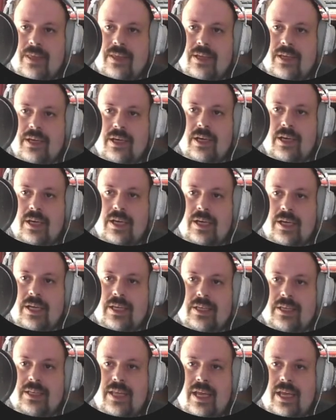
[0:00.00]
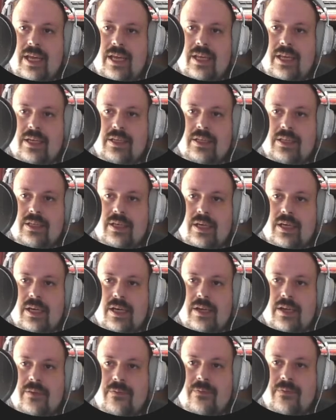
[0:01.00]
Uh, and then uh,
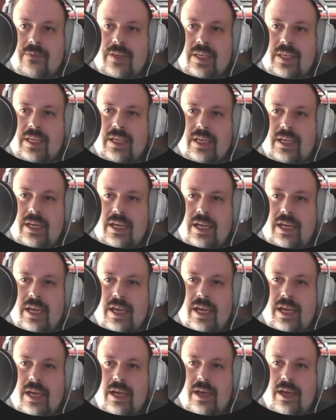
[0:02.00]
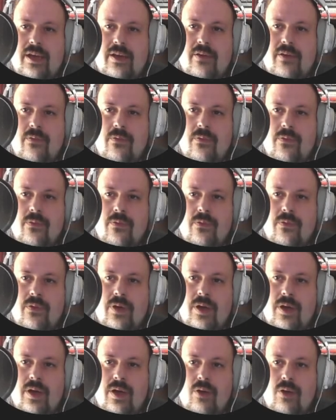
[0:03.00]
I think I have
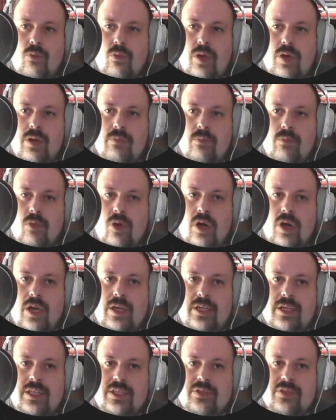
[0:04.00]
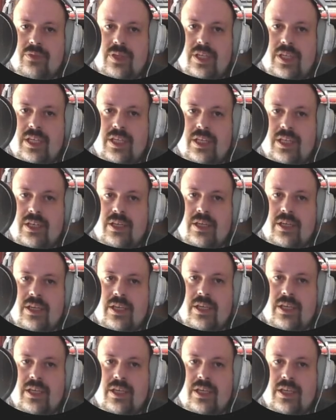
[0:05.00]
uh, one more, this one here.